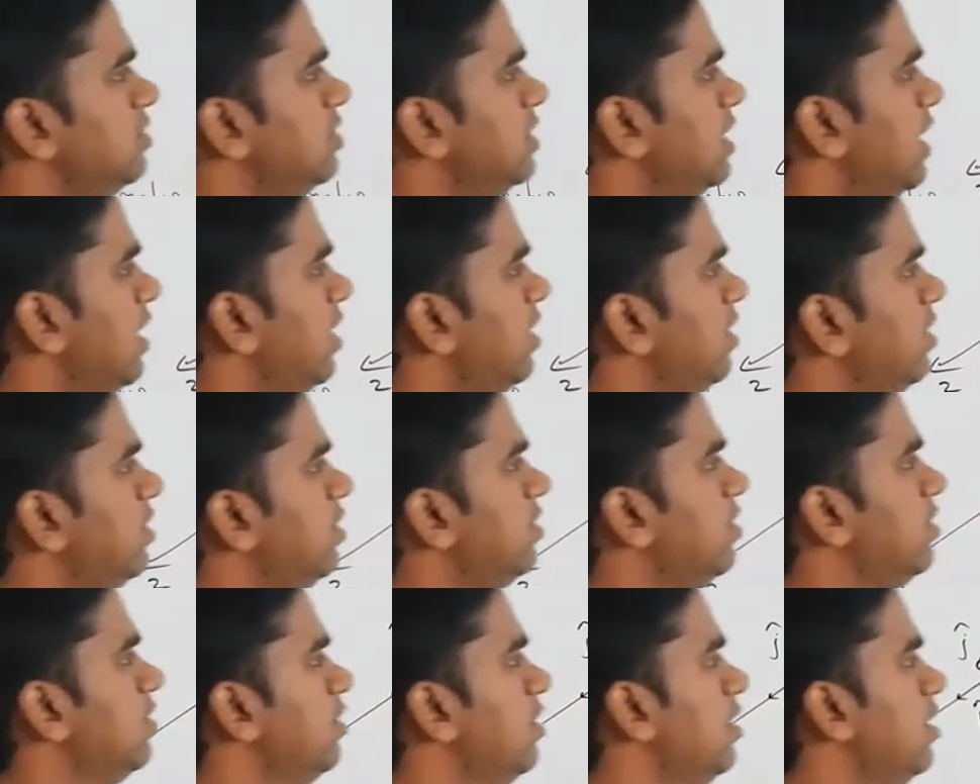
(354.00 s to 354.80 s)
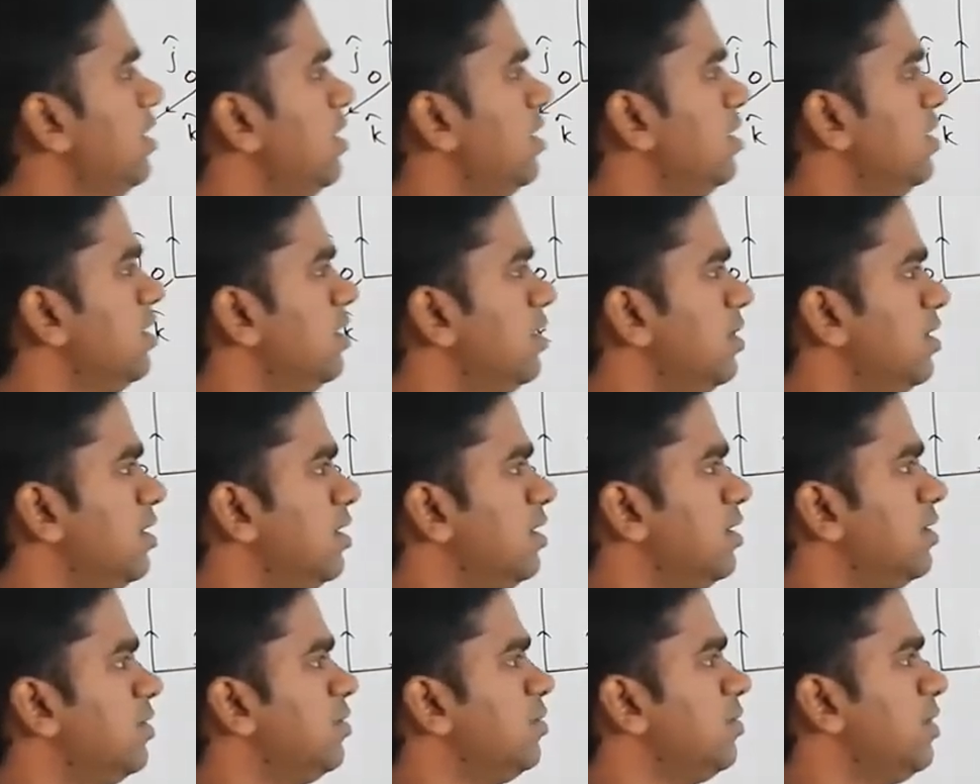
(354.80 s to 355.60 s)
and
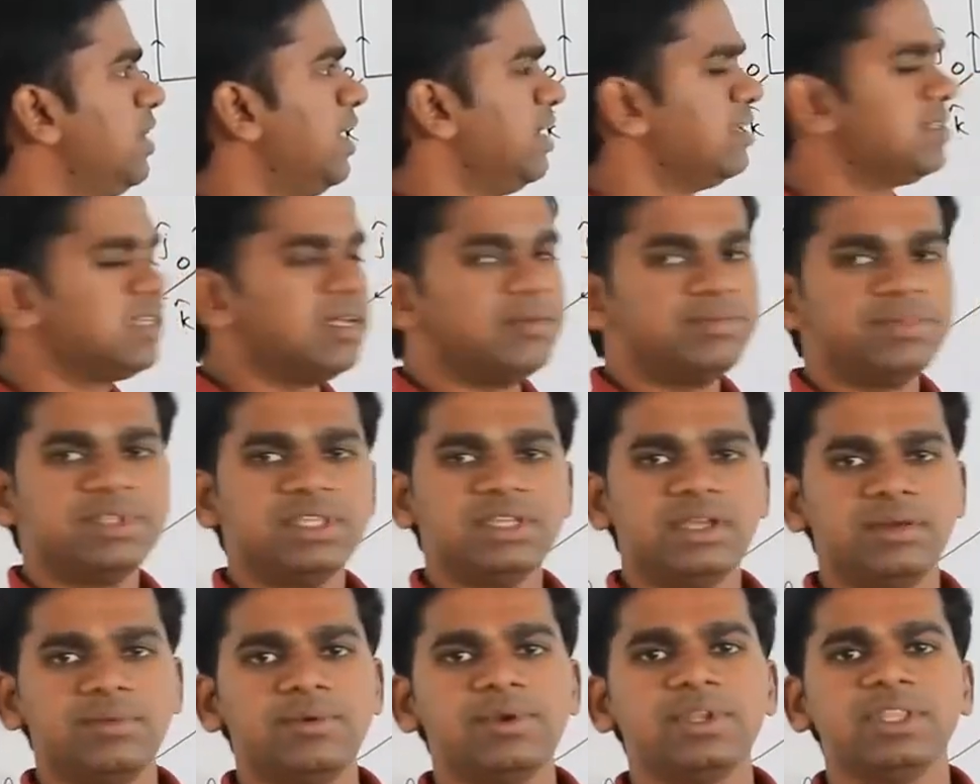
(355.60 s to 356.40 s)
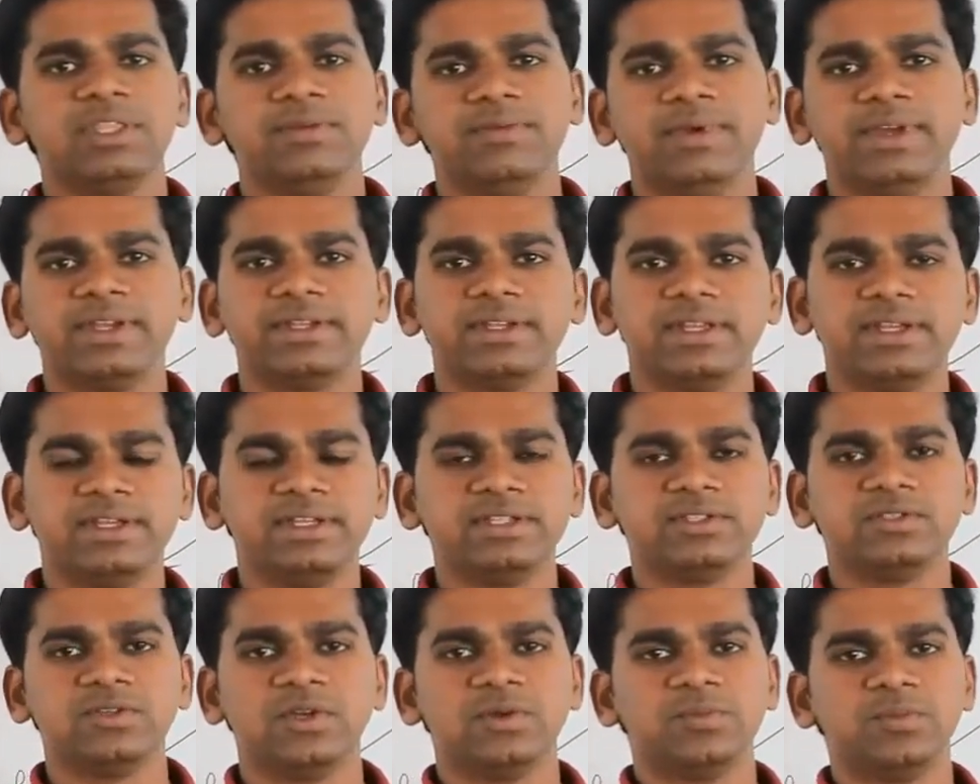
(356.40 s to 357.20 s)
to tell something about the vector.
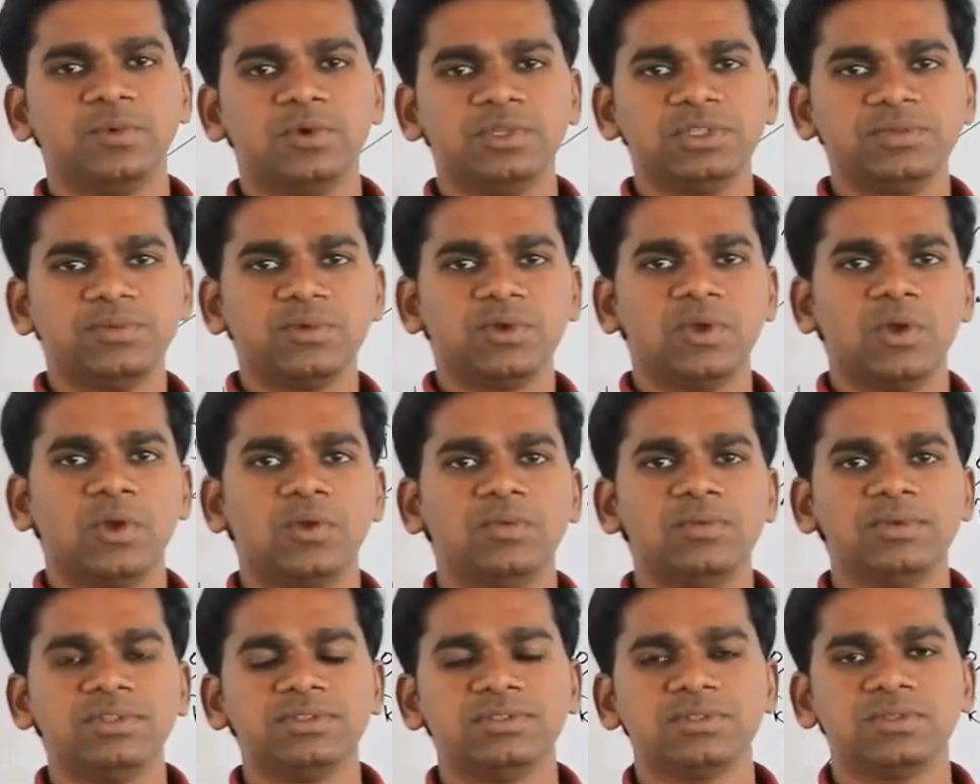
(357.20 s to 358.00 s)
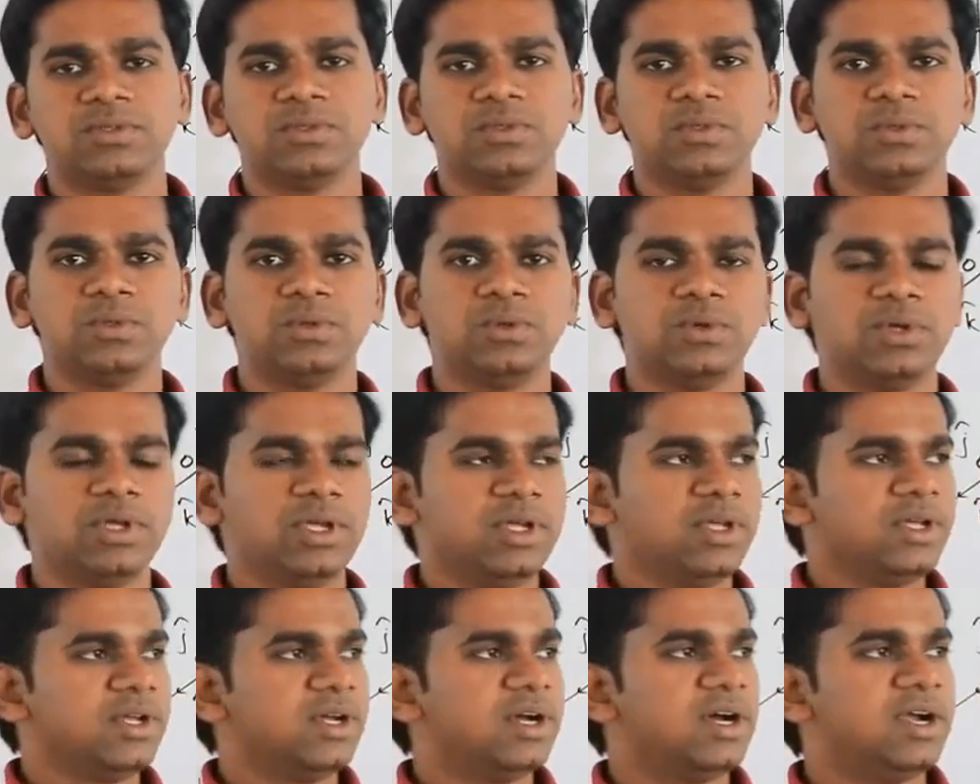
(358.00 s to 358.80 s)
It is not possible always to
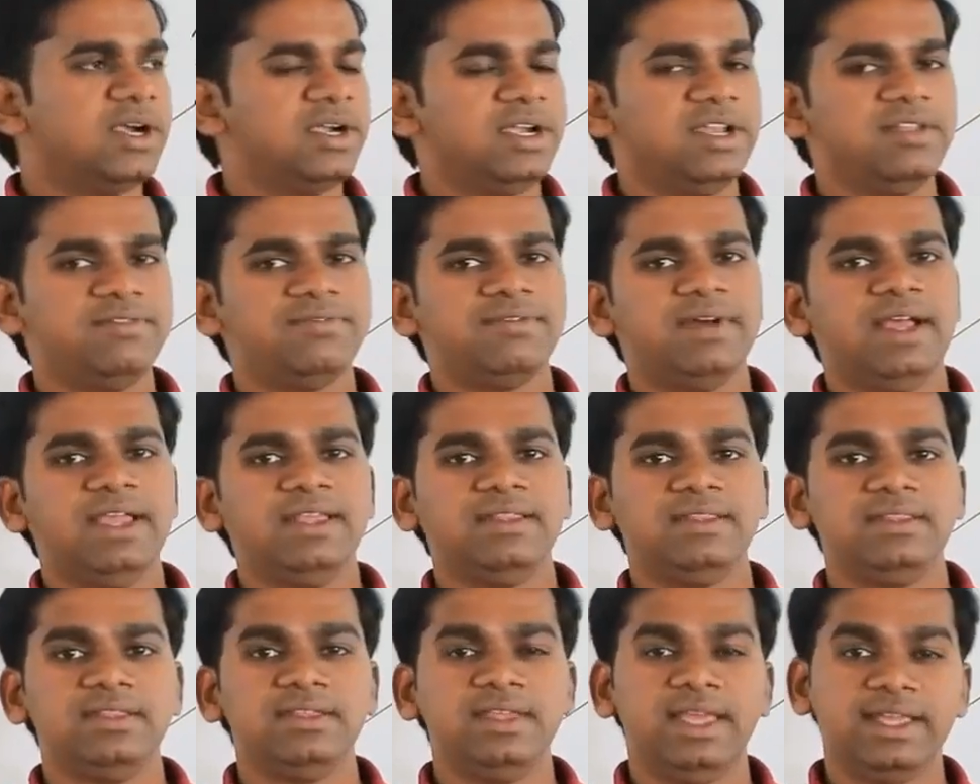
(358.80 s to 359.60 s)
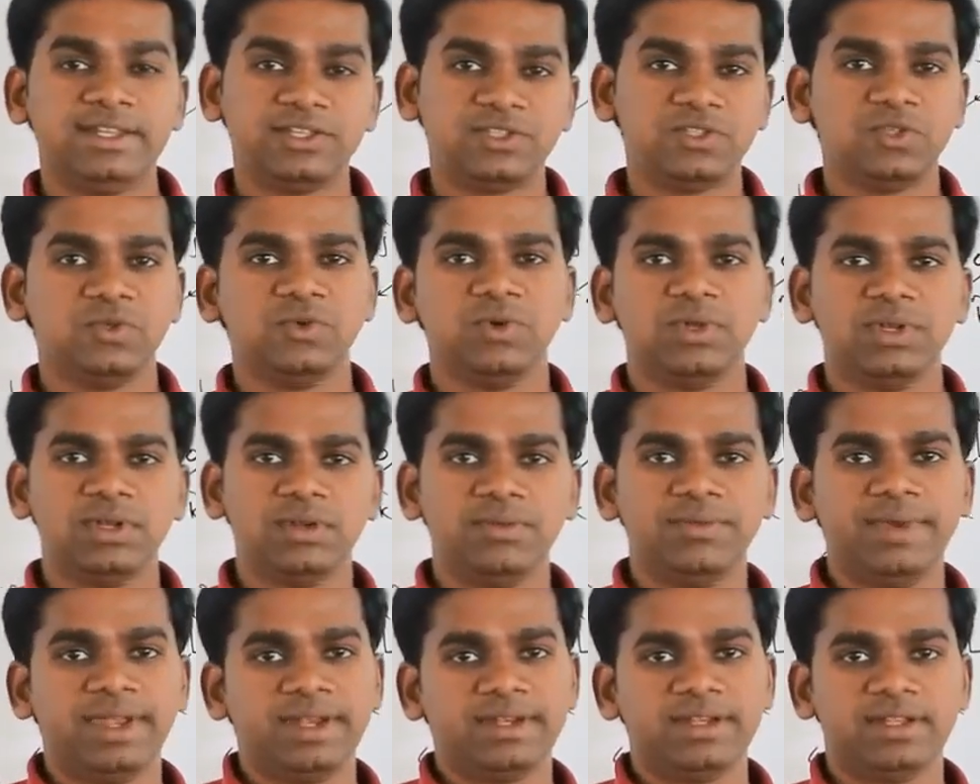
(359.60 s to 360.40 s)
define the
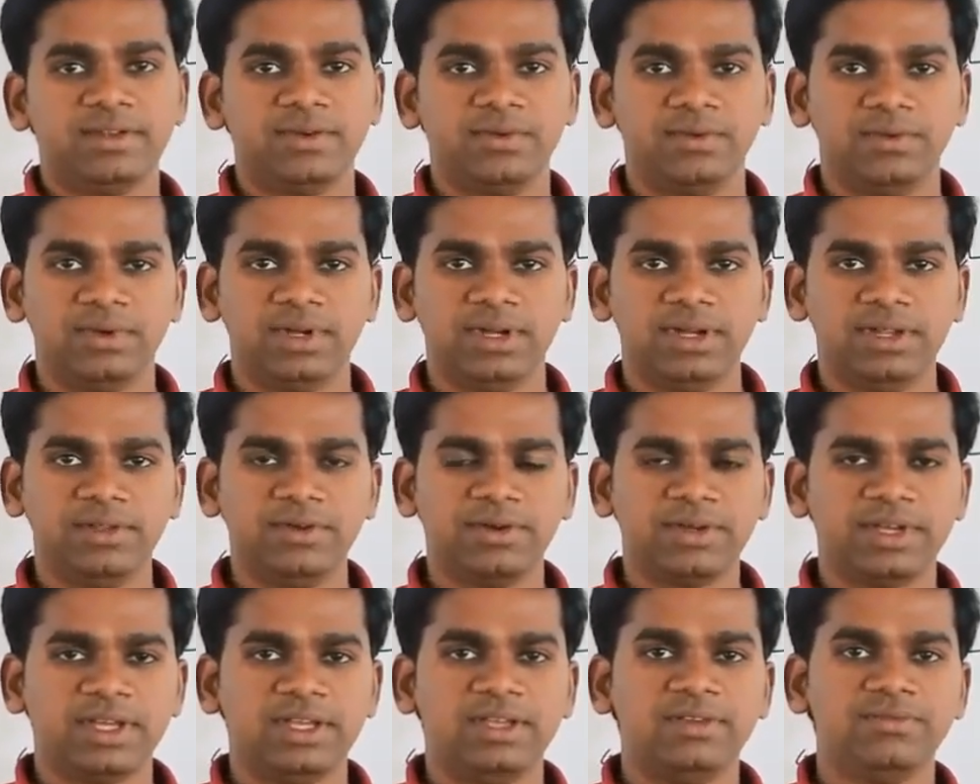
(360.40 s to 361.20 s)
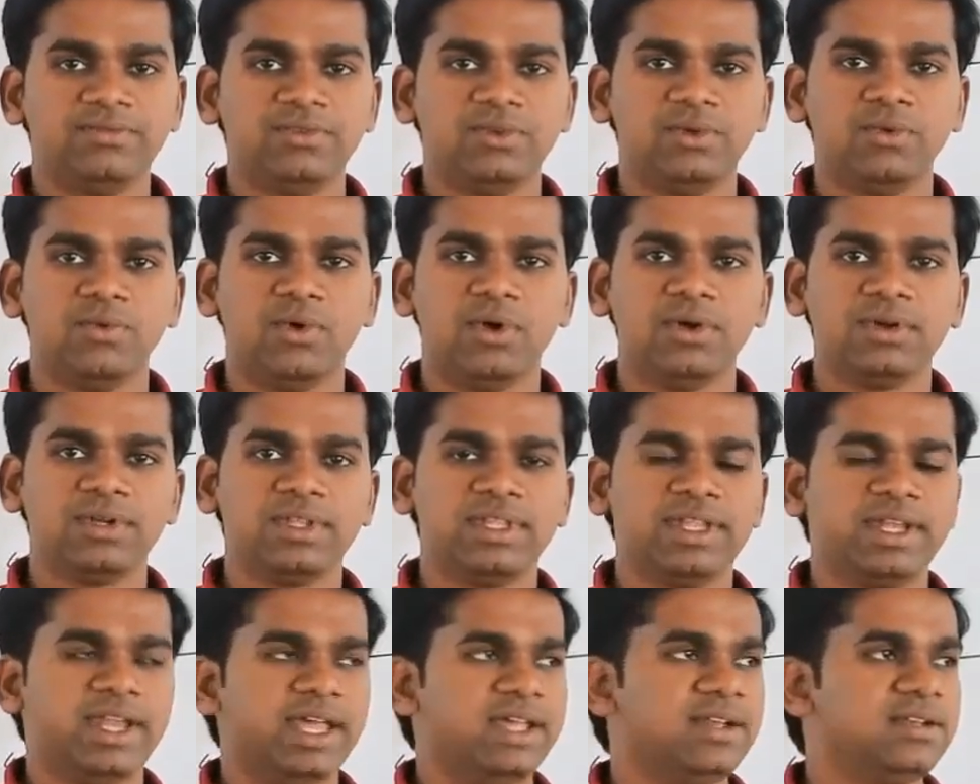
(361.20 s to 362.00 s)
actual vector. Okay, if you
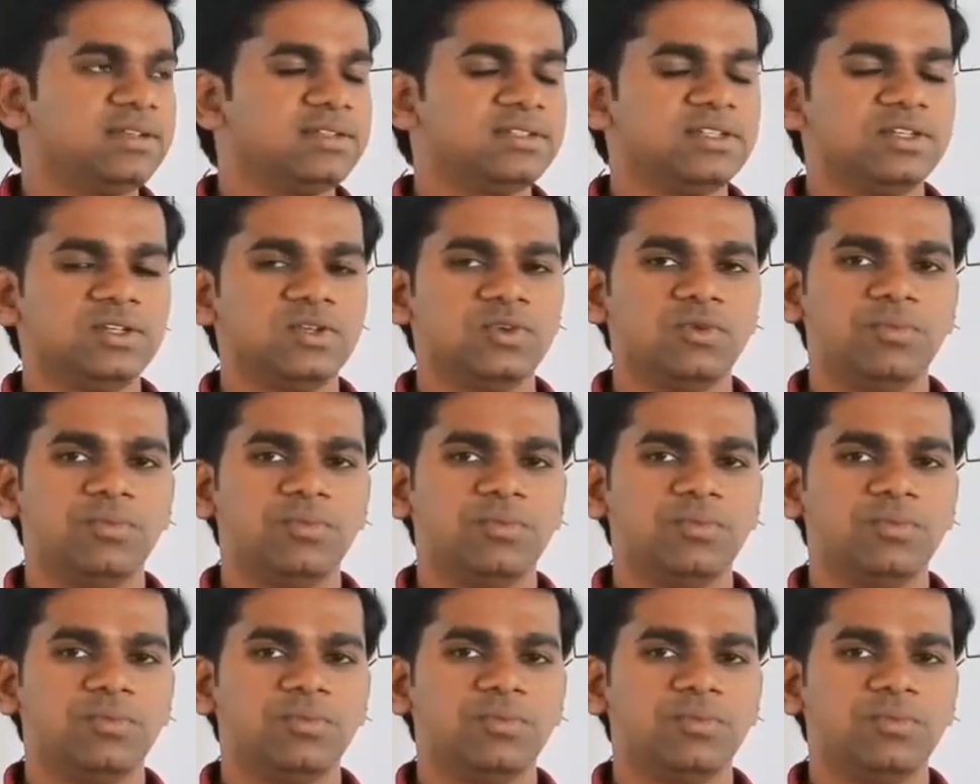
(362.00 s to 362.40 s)
want the direction to